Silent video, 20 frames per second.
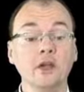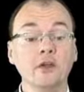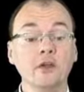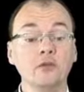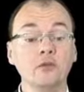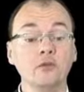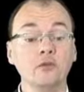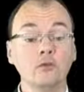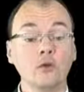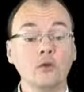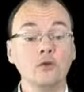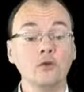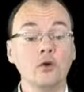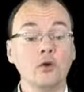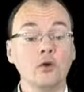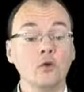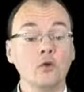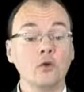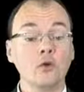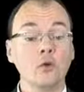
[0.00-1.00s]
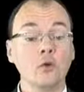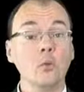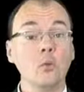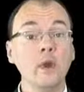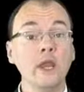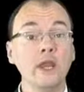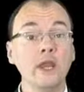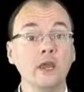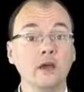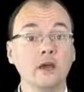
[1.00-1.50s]
stronger or a
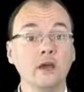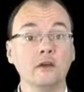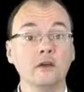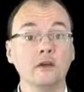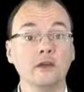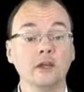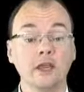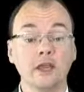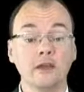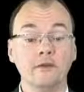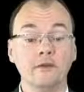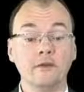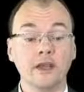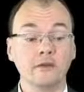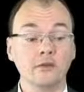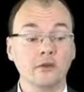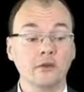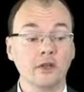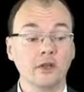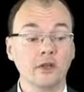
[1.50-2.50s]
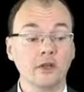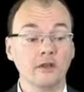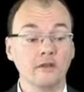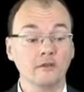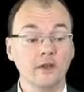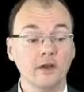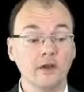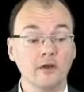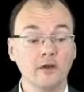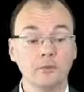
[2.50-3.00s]
weaker effect on another
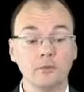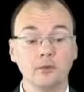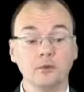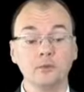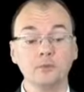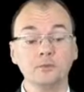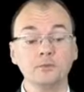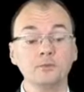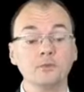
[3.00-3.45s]
variable.